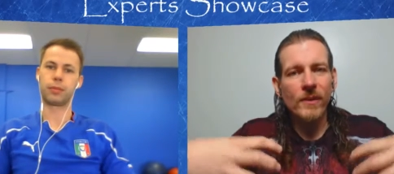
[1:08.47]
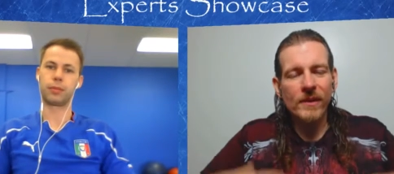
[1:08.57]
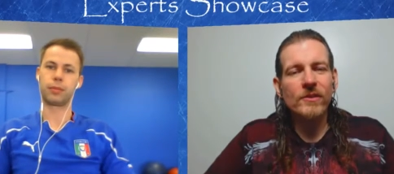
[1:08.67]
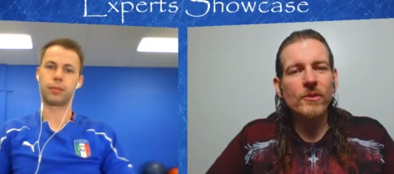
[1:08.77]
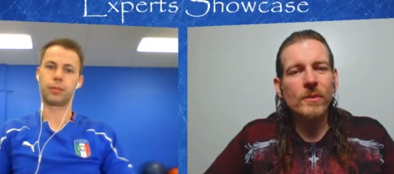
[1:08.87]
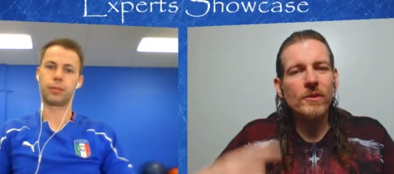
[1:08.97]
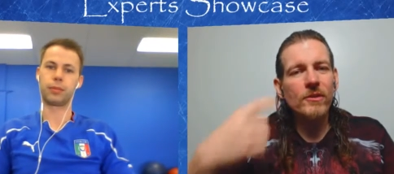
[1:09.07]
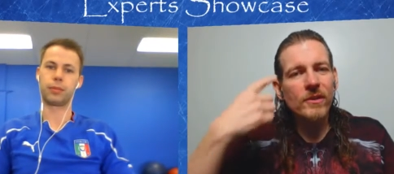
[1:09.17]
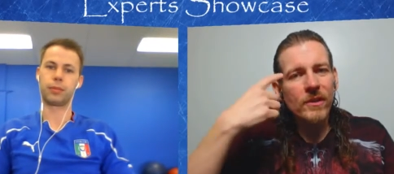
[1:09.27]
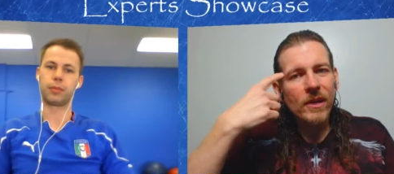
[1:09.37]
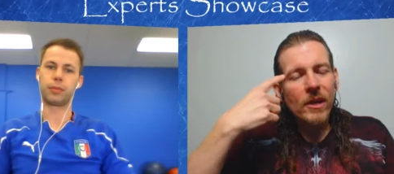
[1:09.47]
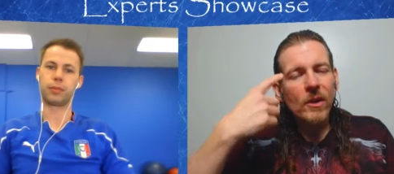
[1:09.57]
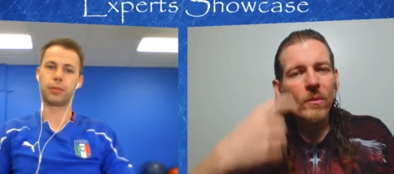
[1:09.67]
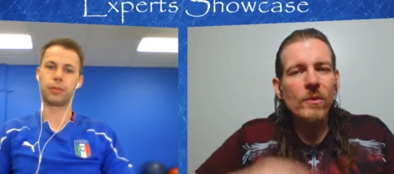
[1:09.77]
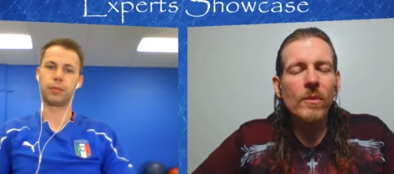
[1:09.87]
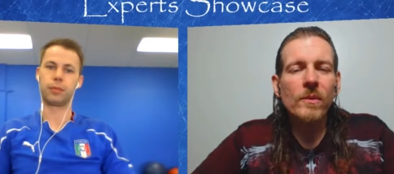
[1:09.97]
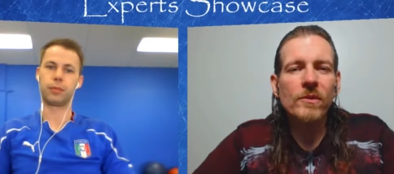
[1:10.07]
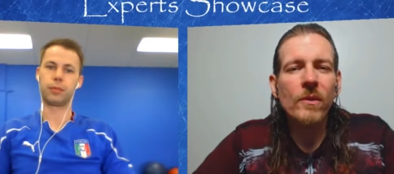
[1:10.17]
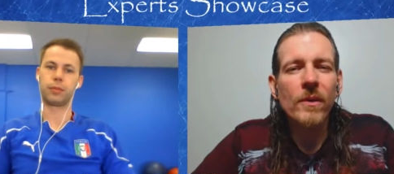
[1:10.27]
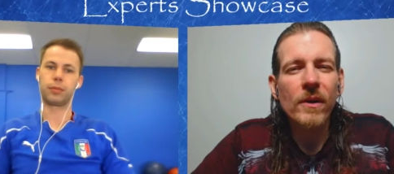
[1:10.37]
Speaker 1: your intuition with what
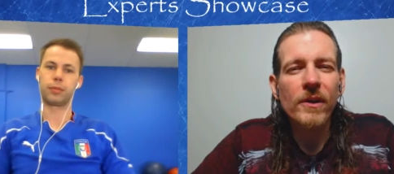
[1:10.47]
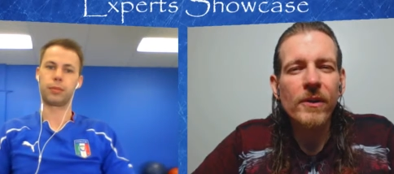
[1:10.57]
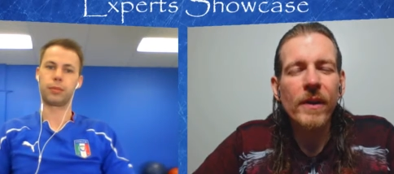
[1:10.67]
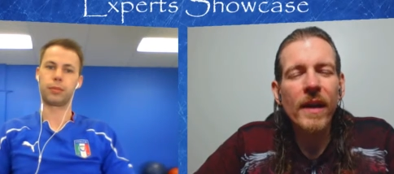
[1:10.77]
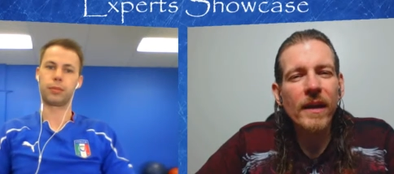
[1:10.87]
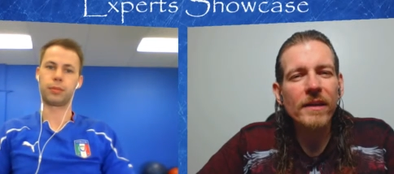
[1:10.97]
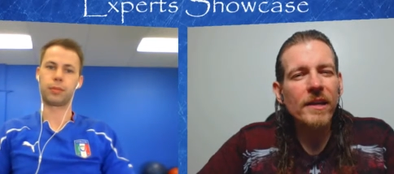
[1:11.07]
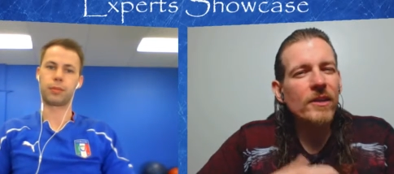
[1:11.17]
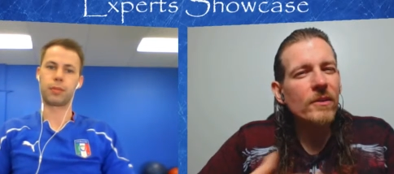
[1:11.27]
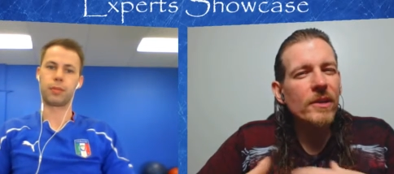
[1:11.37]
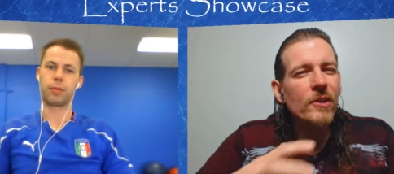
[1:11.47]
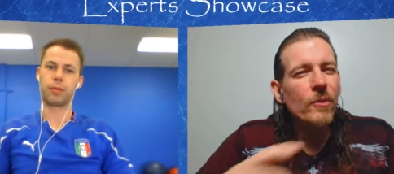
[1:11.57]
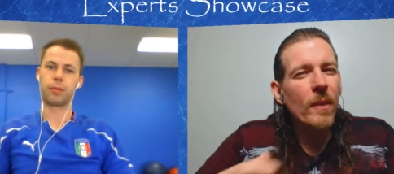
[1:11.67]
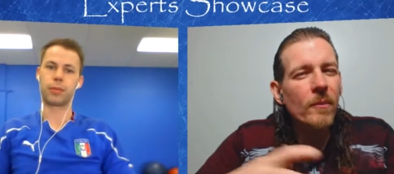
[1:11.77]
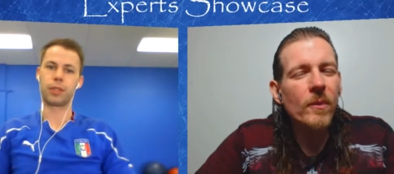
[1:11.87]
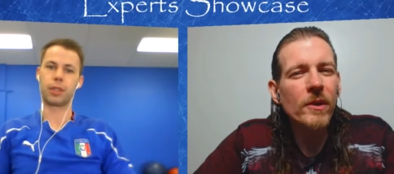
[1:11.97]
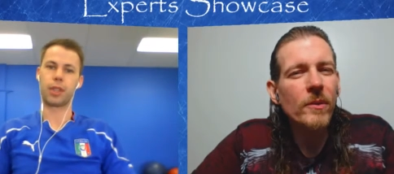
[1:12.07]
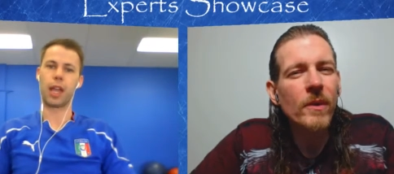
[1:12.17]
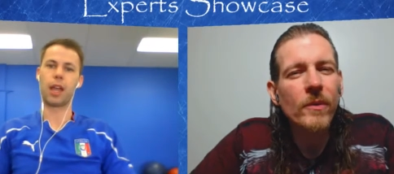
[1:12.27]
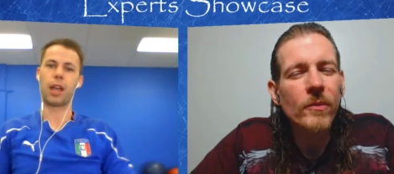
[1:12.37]
was going on in your head? Can you, can you remember what
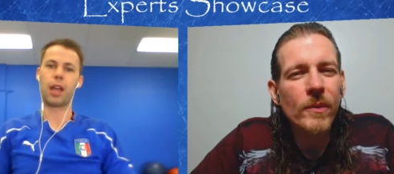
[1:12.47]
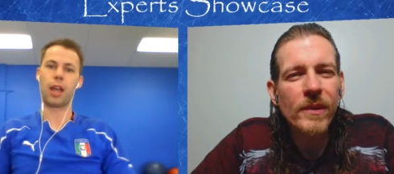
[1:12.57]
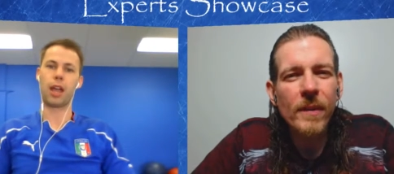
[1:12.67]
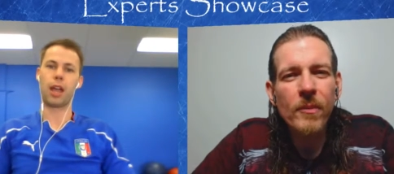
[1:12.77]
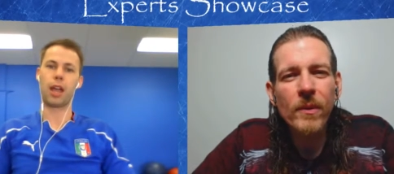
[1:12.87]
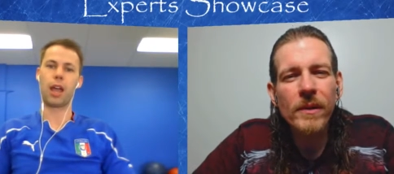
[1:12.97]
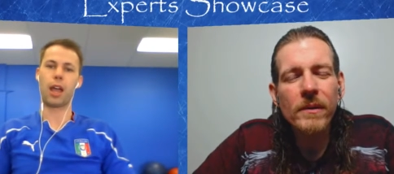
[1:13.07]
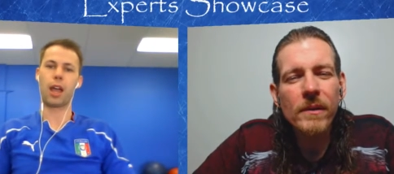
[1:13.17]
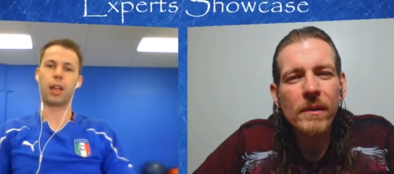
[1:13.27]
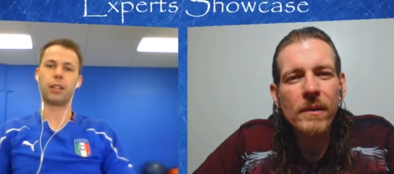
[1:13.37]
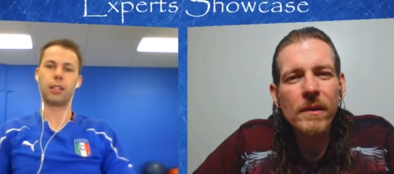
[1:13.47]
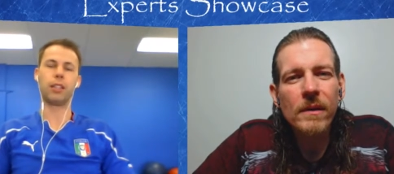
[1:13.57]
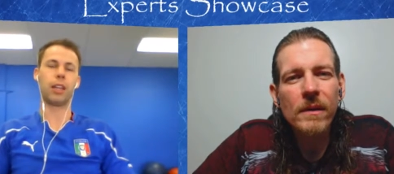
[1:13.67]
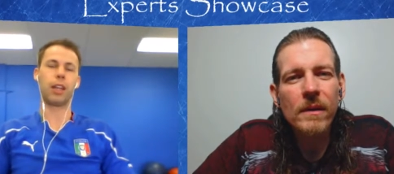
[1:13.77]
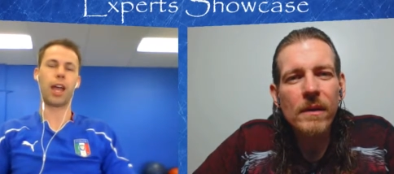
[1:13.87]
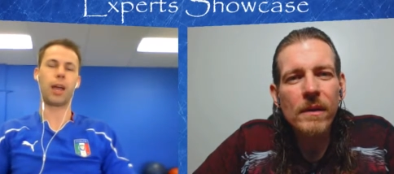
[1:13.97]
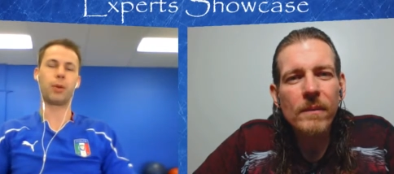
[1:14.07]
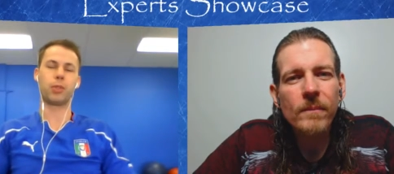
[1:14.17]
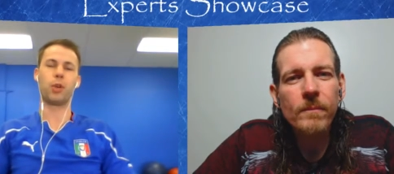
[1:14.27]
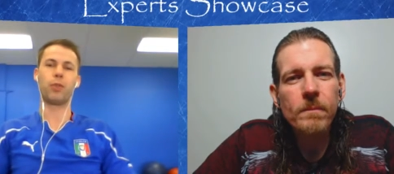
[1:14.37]
you were going through at that point?
Speaker 2: Yeah,
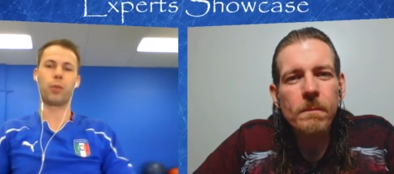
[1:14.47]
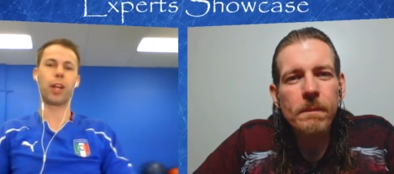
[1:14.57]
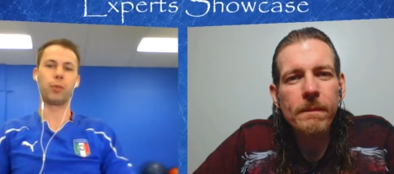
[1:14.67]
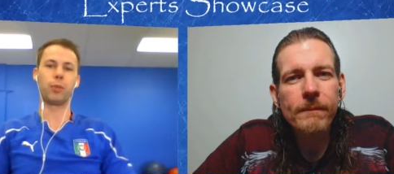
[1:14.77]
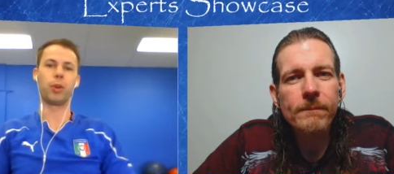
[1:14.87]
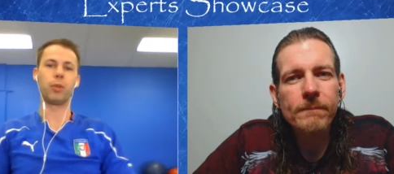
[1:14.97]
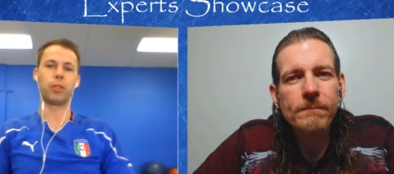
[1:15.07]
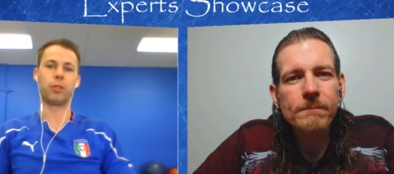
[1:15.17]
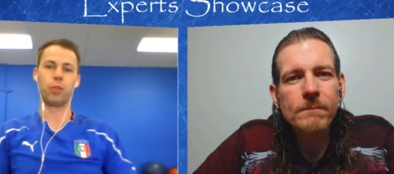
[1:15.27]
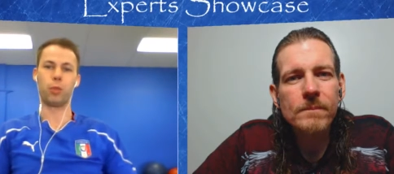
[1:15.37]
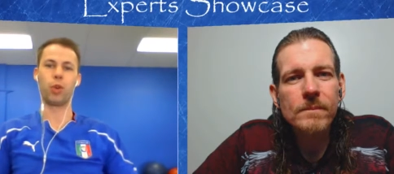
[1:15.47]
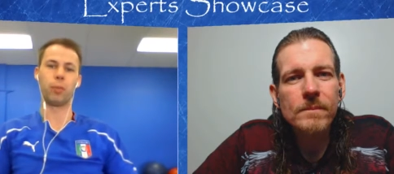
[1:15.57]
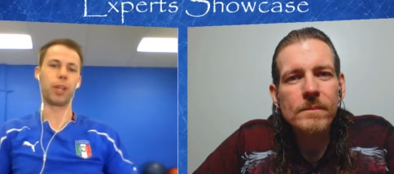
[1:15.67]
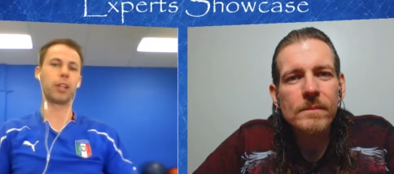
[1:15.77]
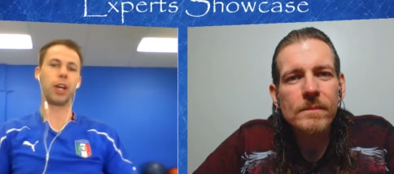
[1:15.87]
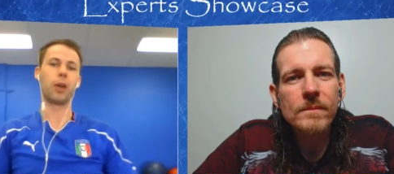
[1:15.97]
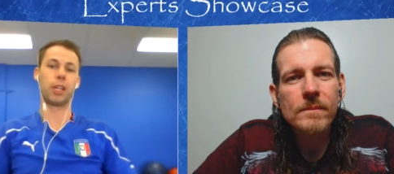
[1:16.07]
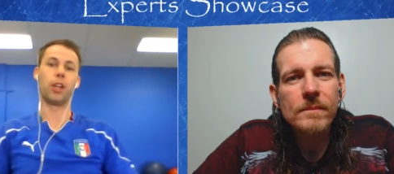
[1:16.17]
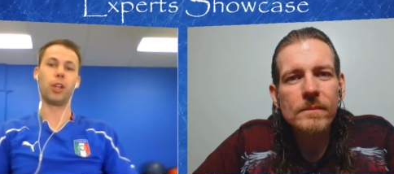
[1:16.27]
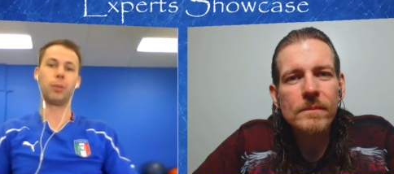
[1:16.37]
I was overriding what was what my gut
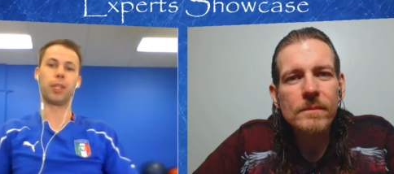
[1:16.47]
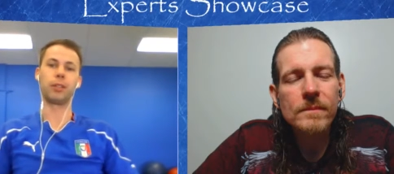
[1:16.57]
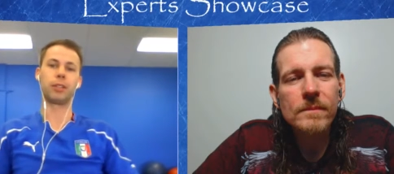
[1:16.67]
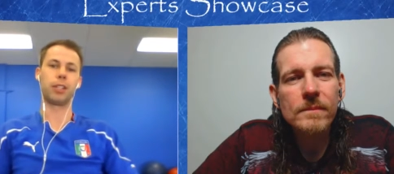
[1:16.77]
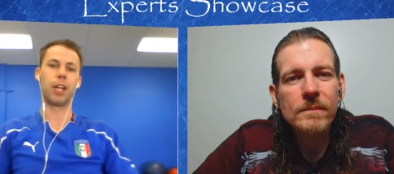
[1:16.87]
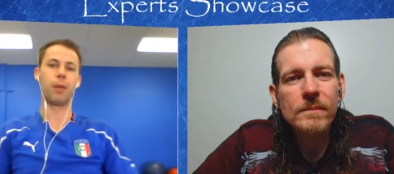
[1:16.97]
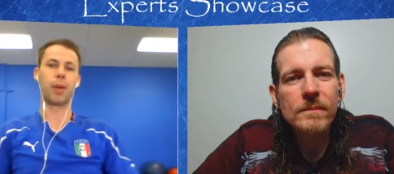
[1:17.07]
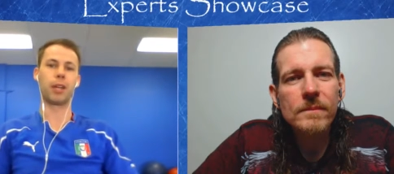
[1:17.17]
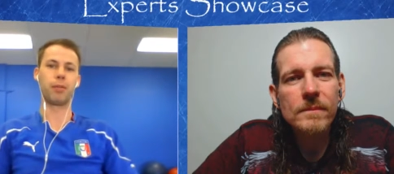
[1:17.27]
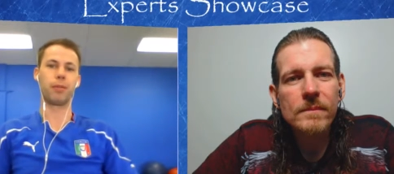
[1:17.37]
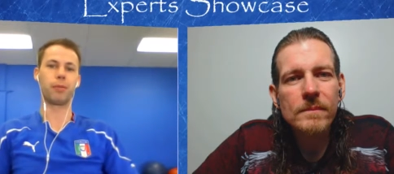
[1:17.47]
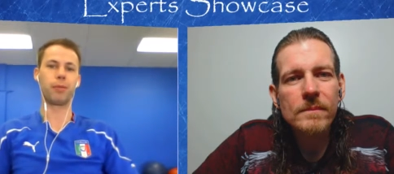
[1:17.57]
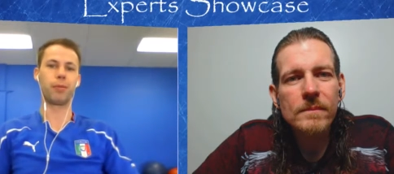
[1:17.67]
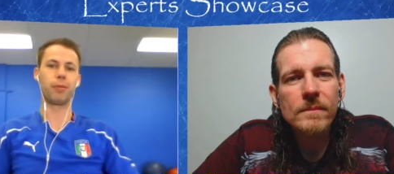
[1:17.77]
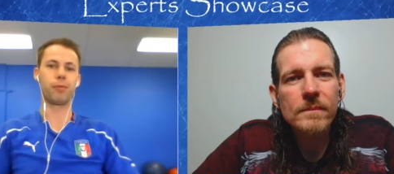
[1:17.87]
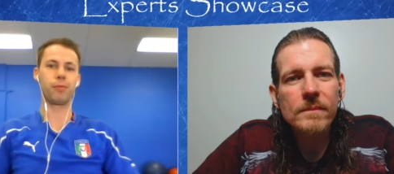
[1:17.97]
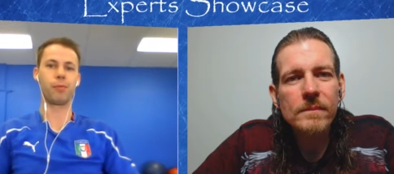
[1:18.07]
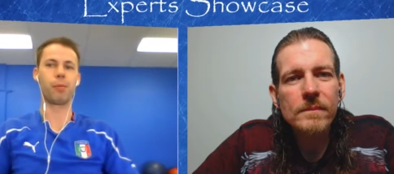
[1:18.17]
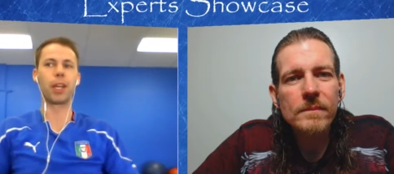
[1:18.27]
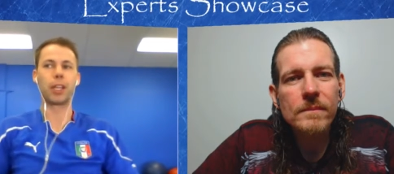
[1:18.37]
was telling me. Yeah, my
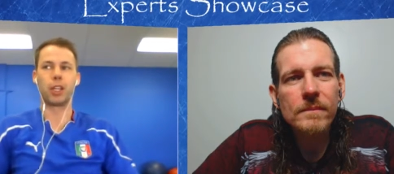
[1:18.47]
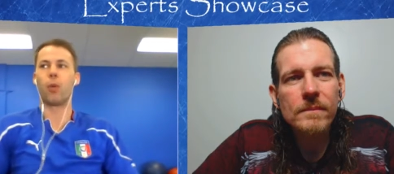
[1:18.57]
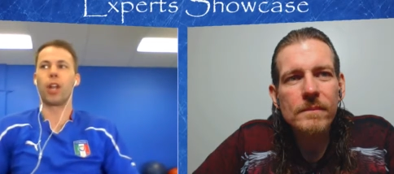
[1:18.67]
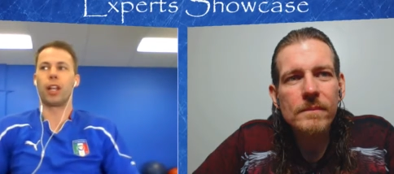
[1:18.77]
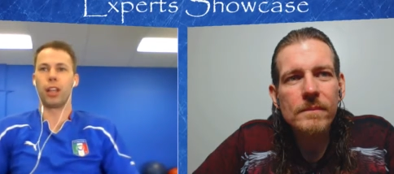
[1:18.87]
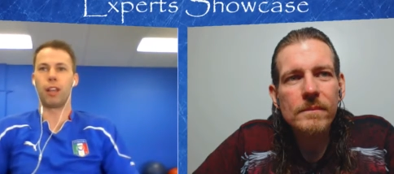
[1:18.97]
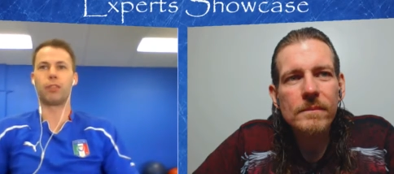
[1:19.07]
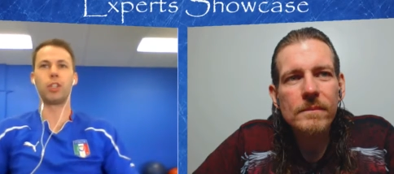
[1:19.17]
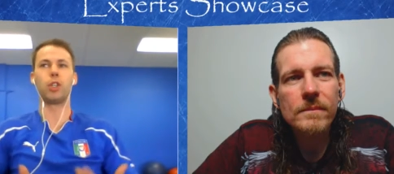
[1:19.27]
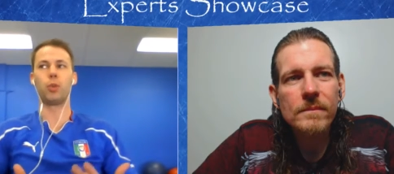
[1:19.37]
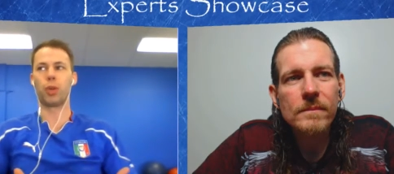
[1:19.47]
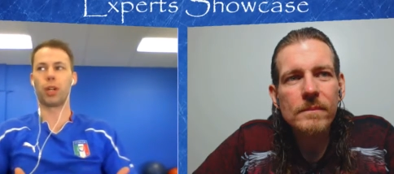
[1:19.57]
my gut, what I love to